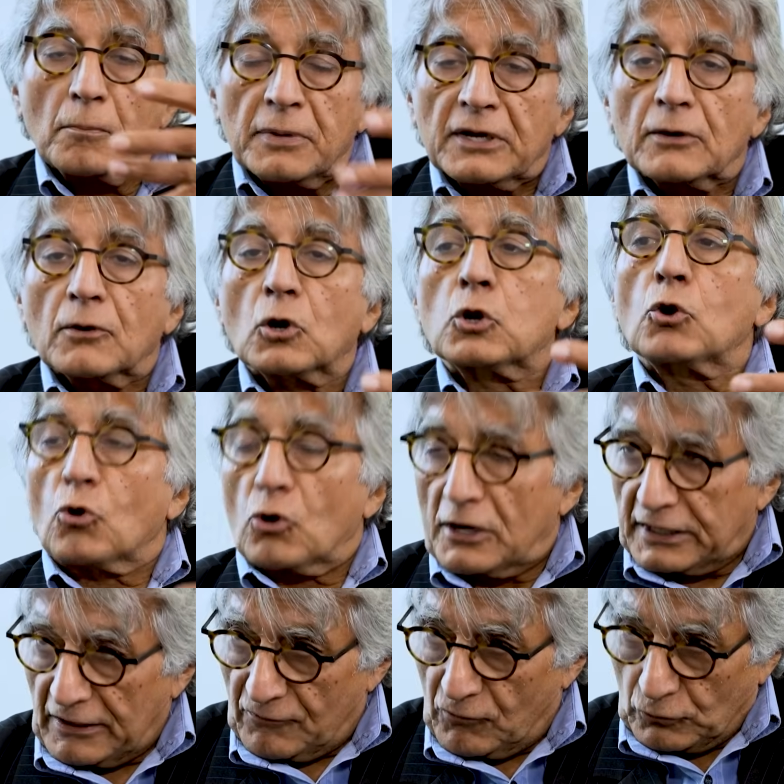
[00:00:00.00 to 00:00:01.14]
be
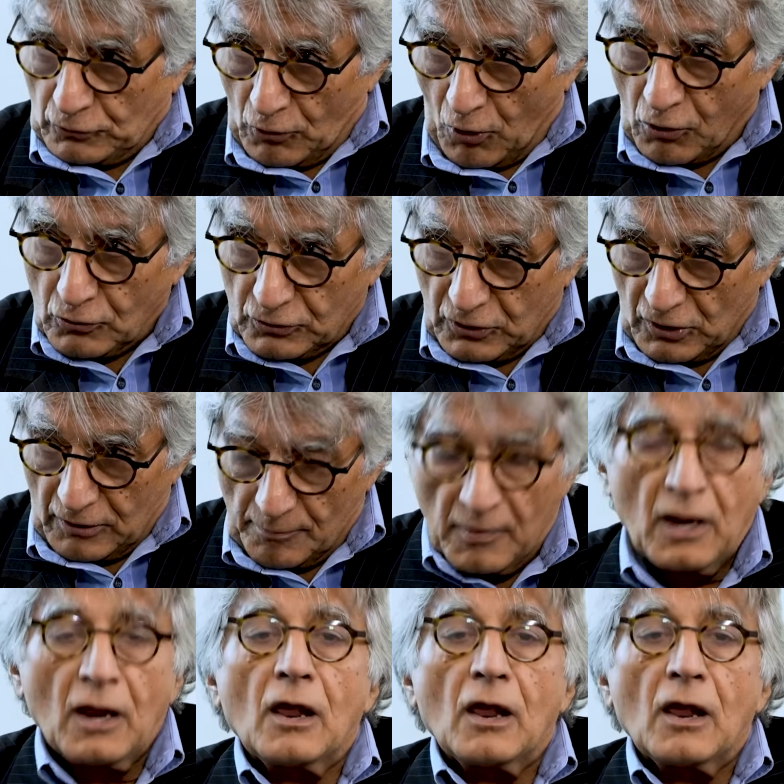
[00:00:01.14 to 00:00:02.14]
curative on the longer term,